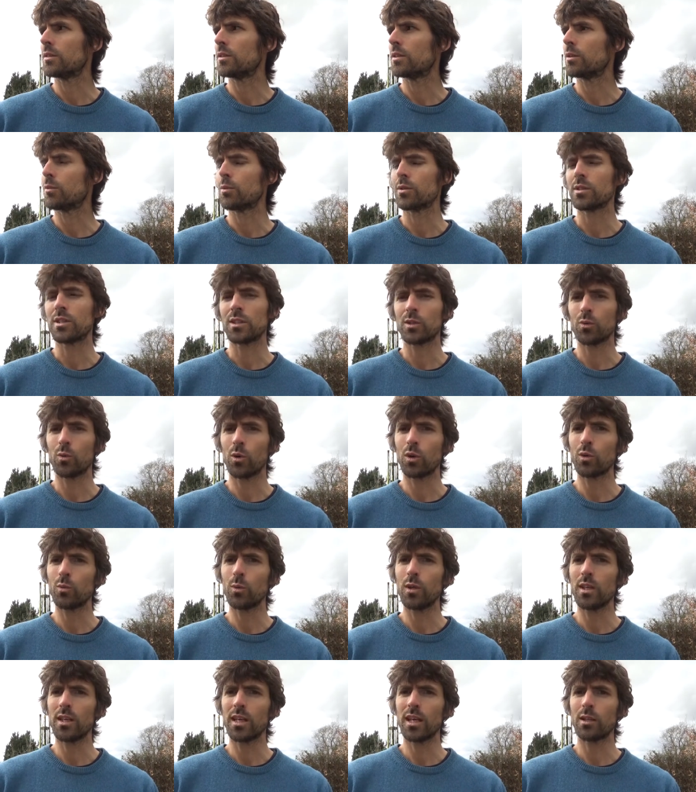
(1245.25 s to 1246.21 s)
there was this
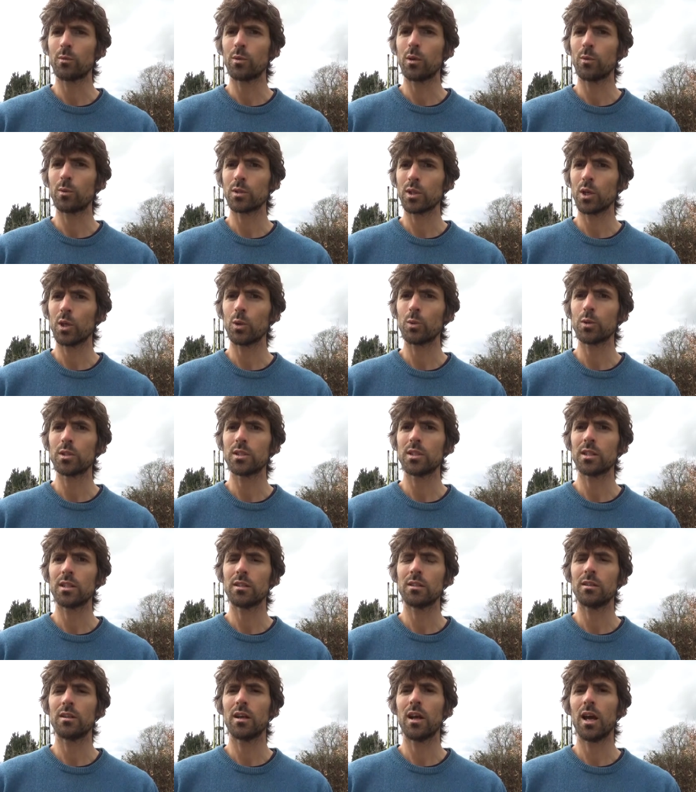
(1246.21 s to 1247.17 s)
one weekend when he was
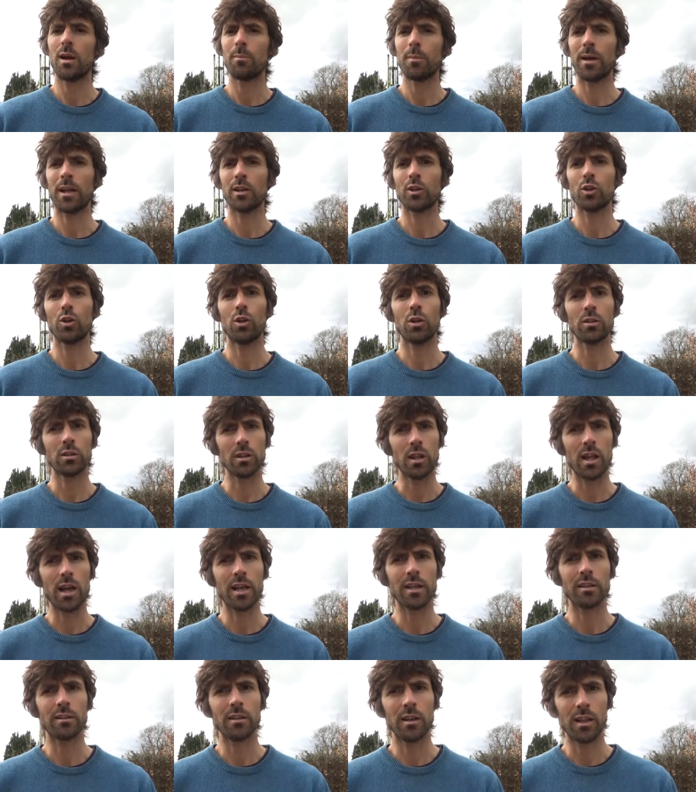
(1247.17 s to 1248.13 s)
hosting a man called
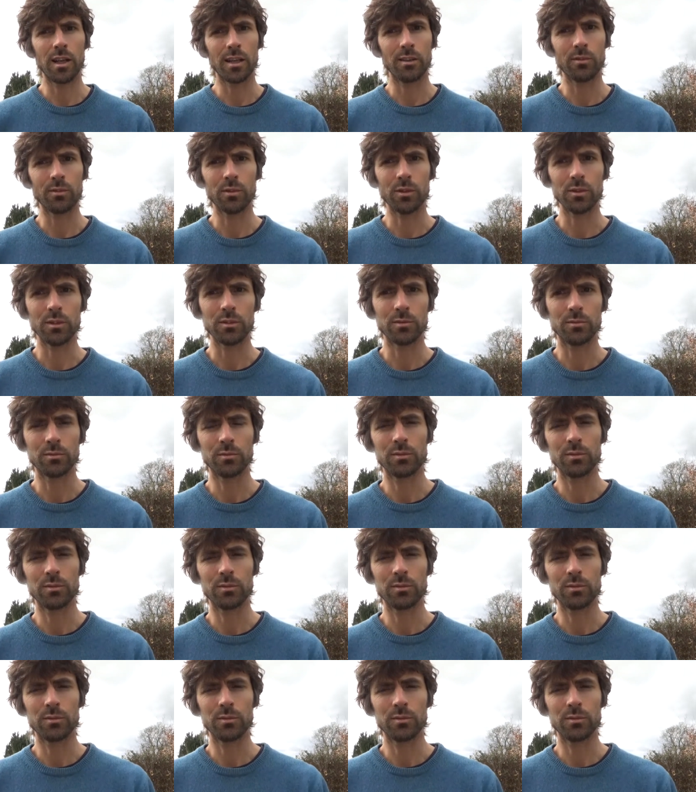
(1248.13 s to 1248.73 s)
Lyon Leifer.